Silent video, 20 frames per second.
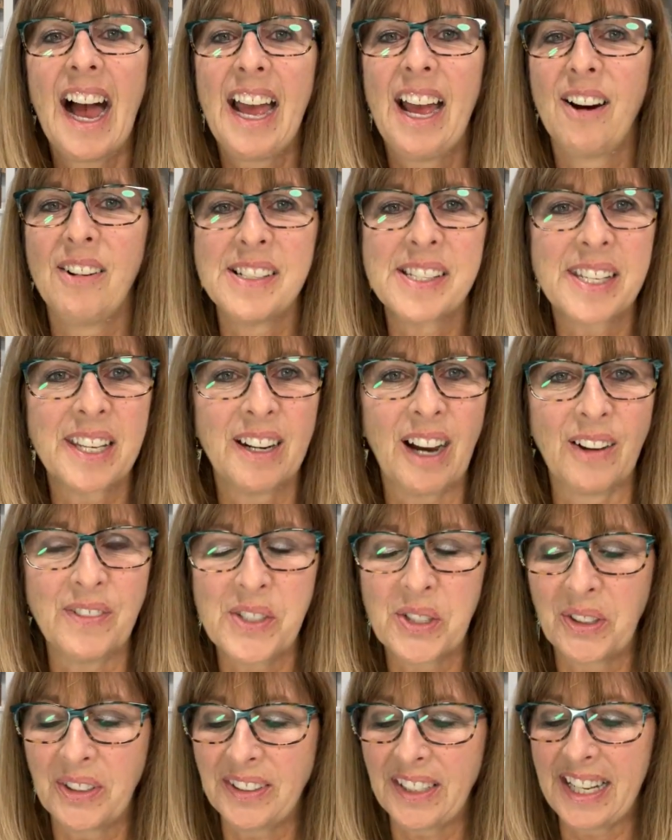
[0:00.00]
I always get
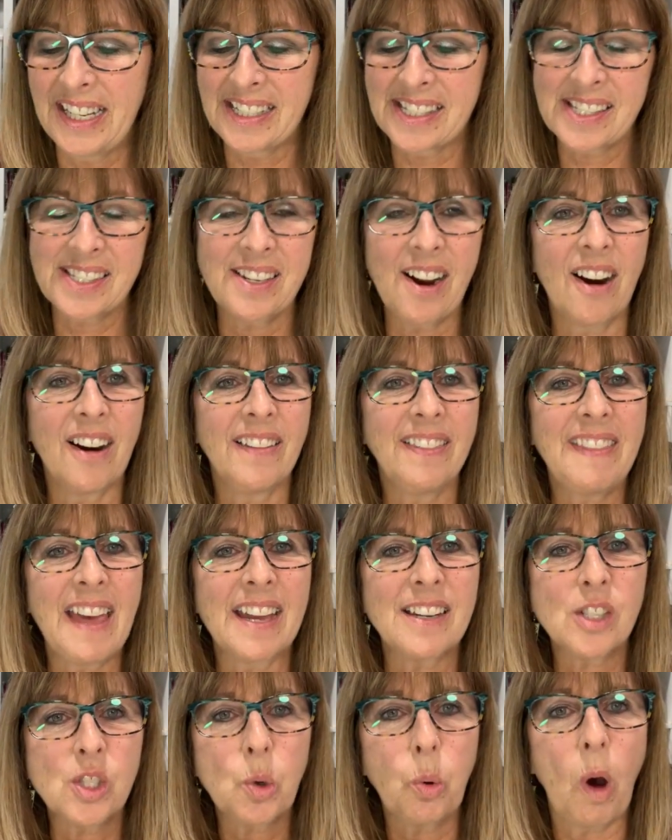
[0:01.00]
off to a late start.
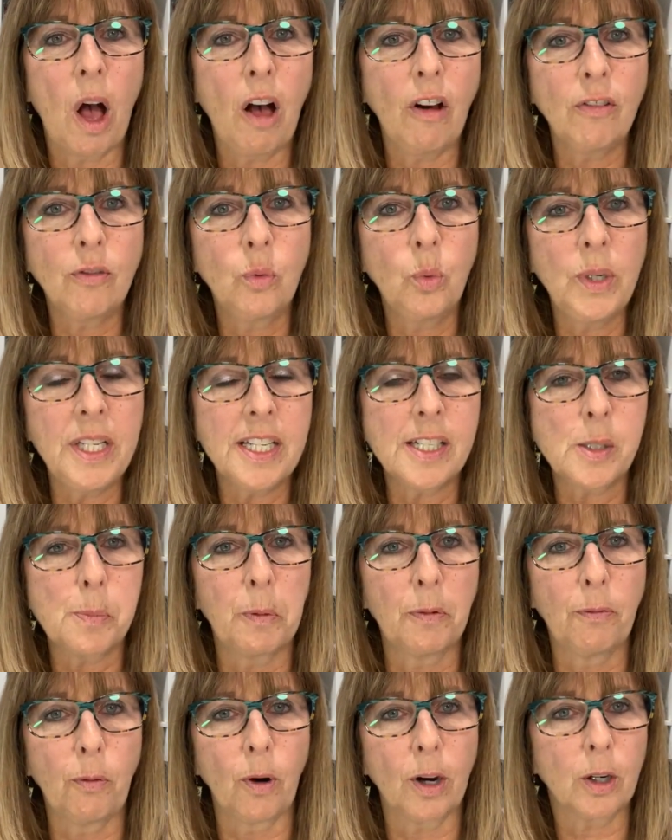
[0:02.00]
That 12 weeks
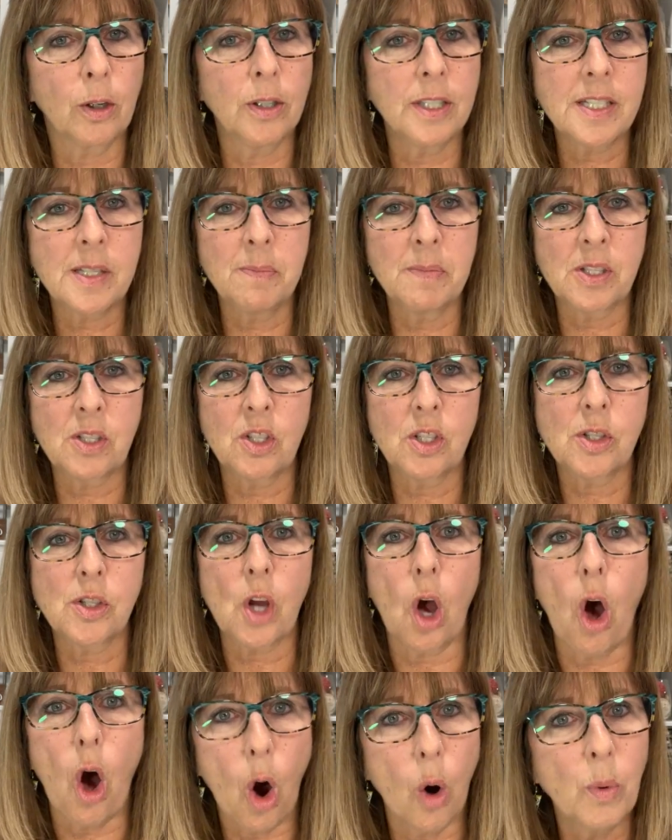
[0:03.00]
before Christmas
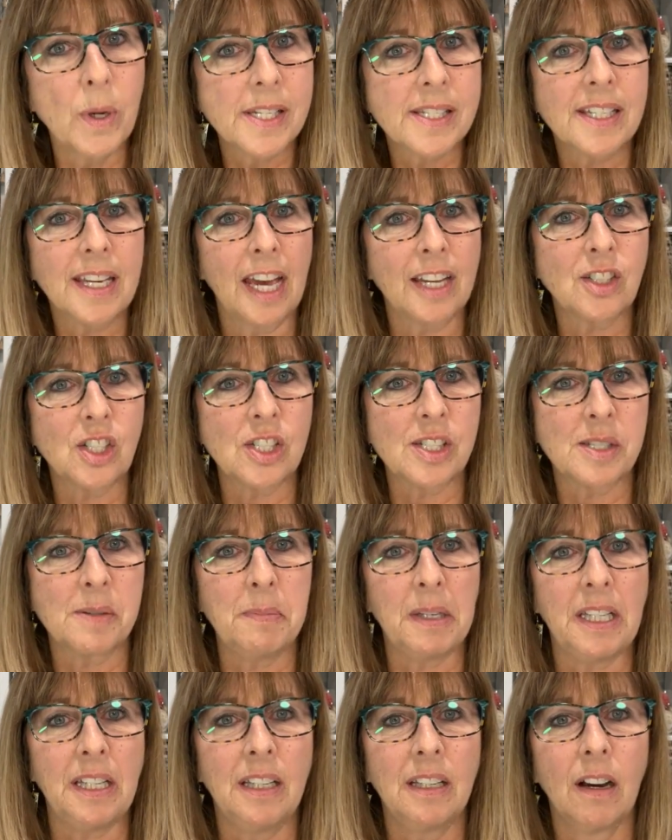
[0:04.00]
just always catches
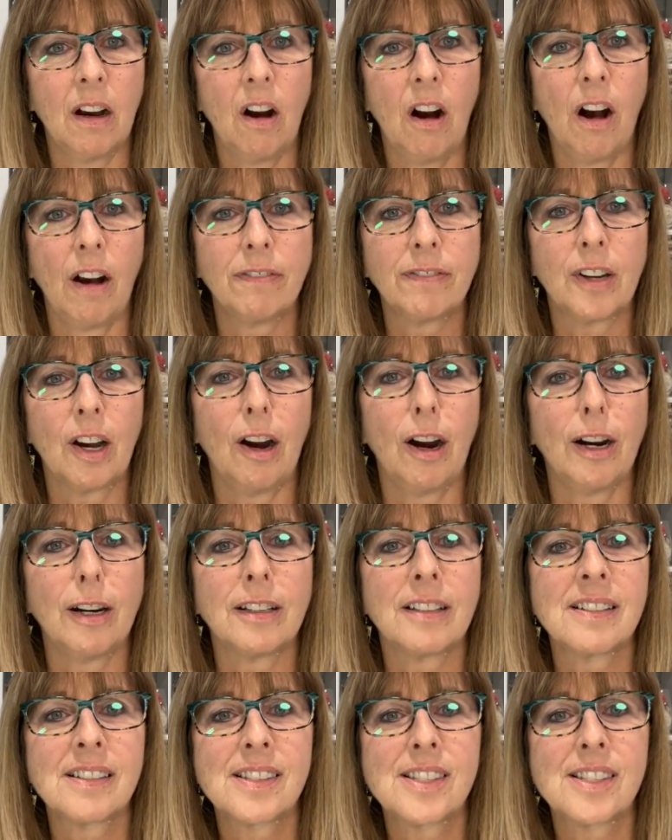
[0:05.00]
me off guard.